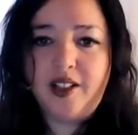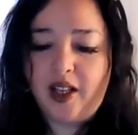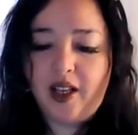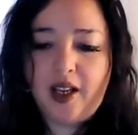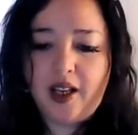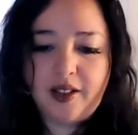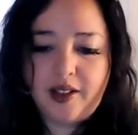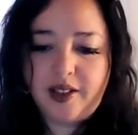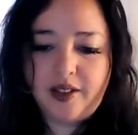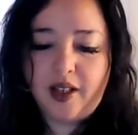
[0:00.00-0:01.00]
And
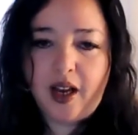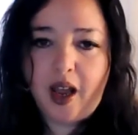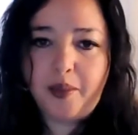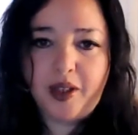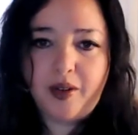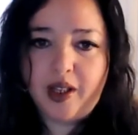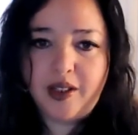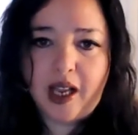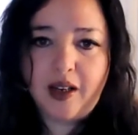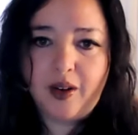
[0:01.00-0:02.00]
is it an app that you
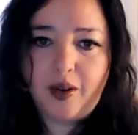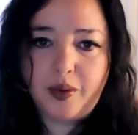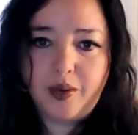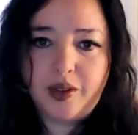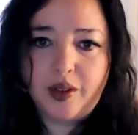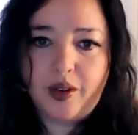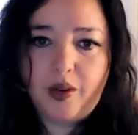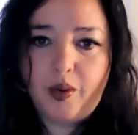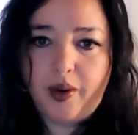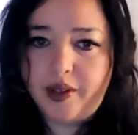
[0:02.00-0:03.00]
can download,
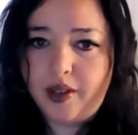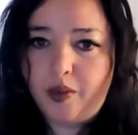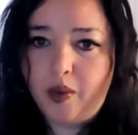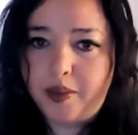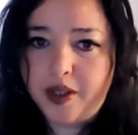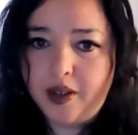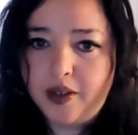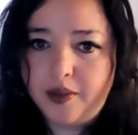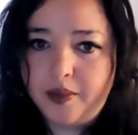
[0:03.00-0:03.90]
or is it a website?